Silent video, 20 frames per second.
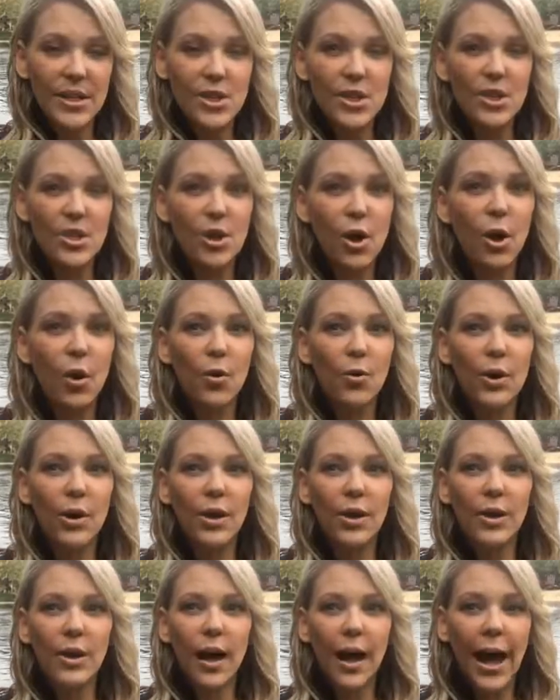So
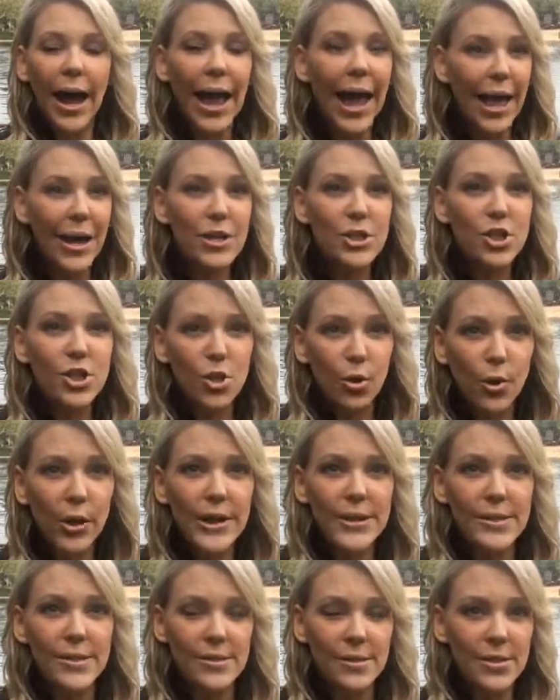I had a
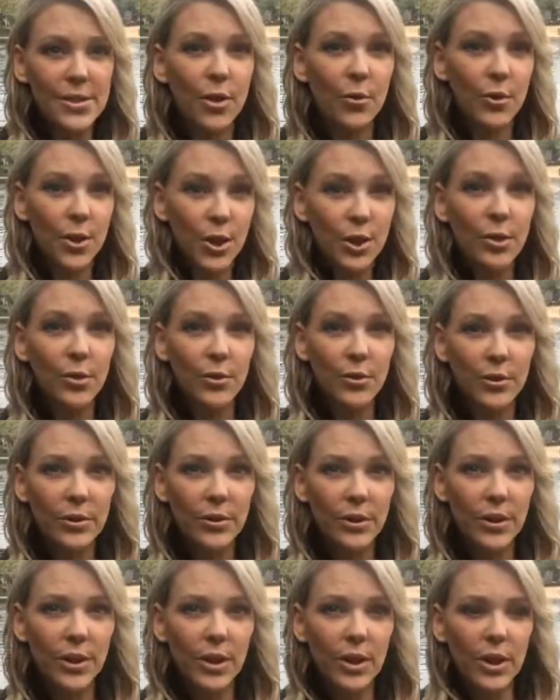choice, and so do you.
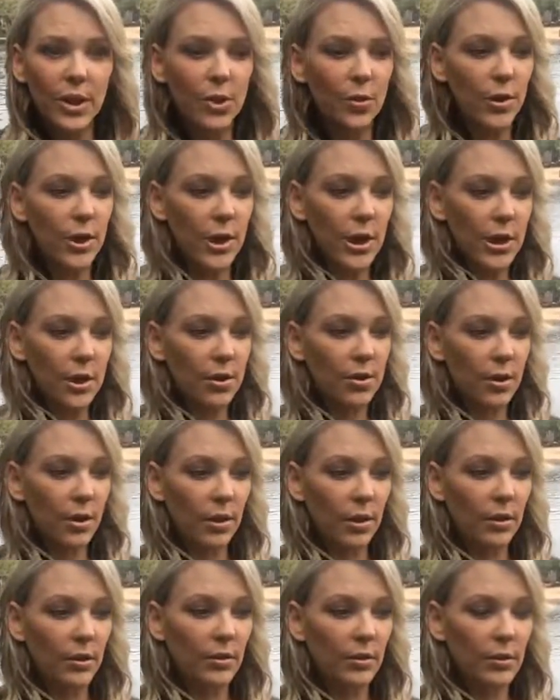You can
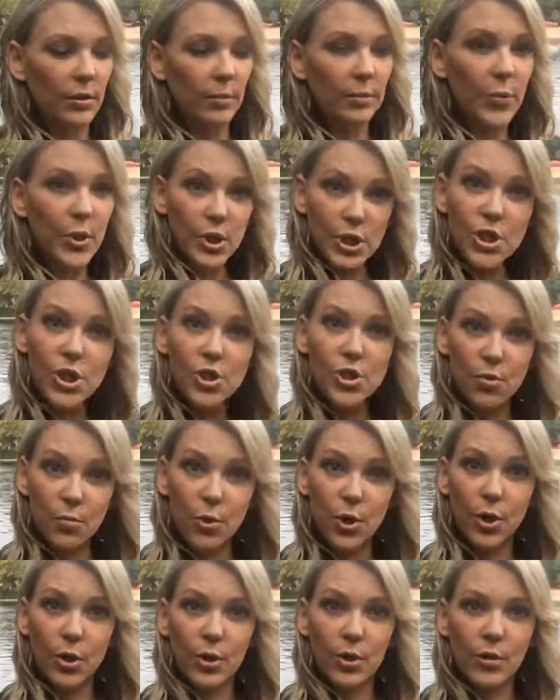either push
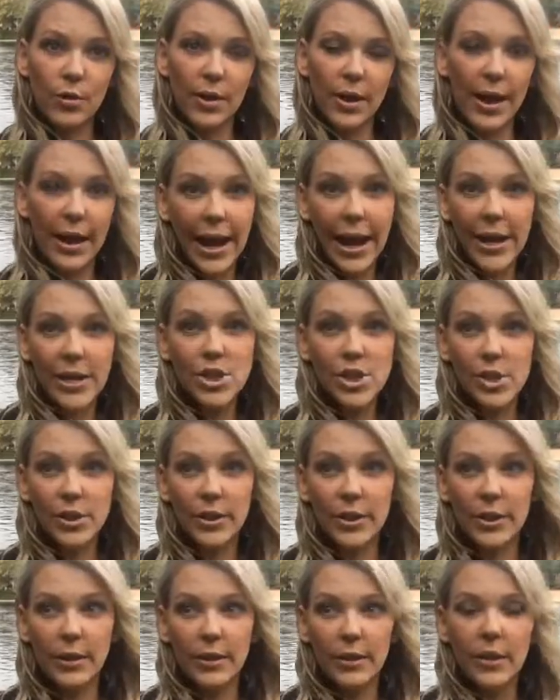through and
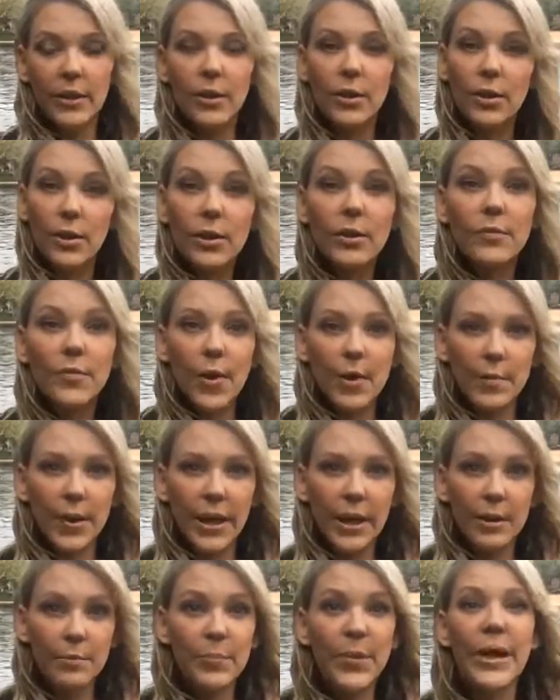actually learn from
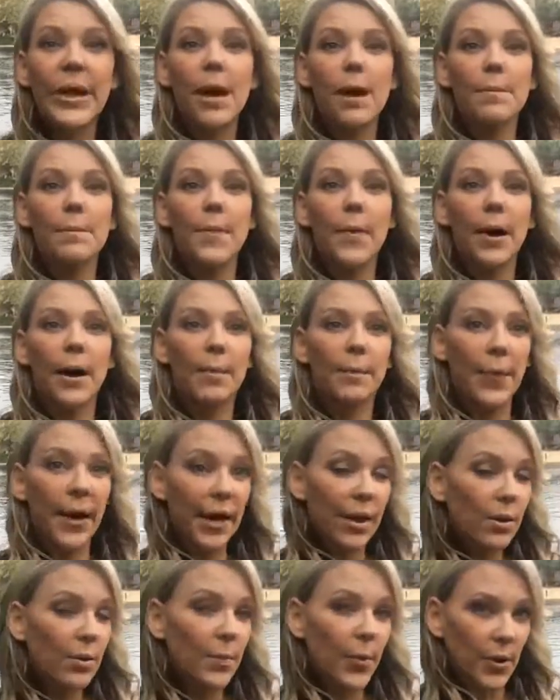it and become a
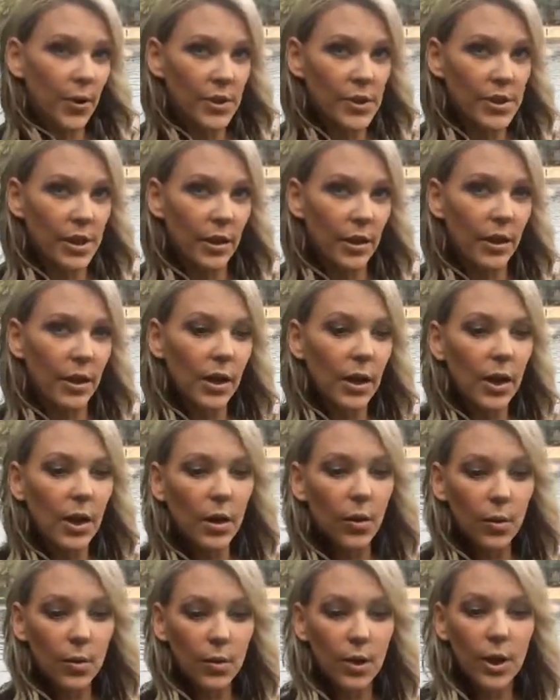better person,
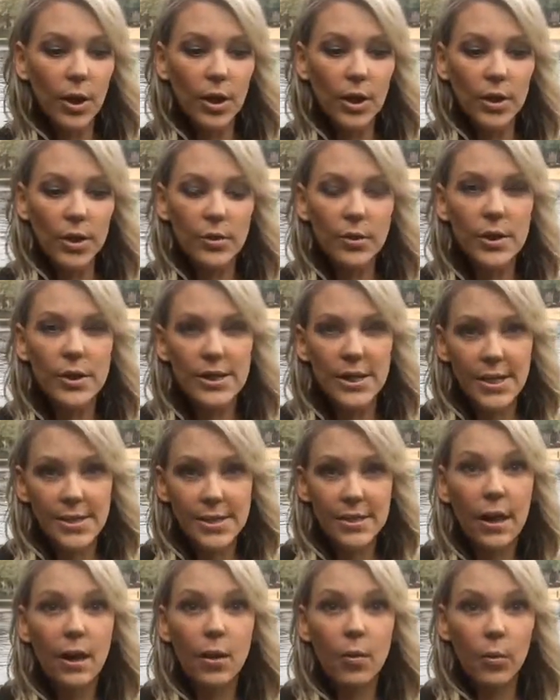or you can stay
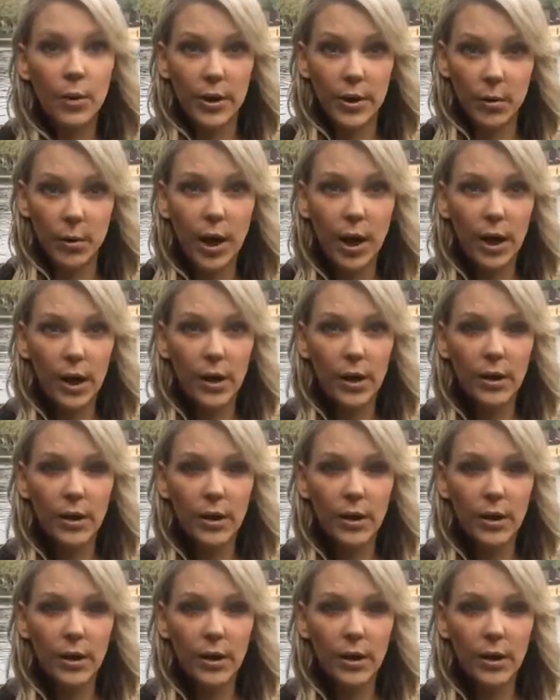stuck where you are.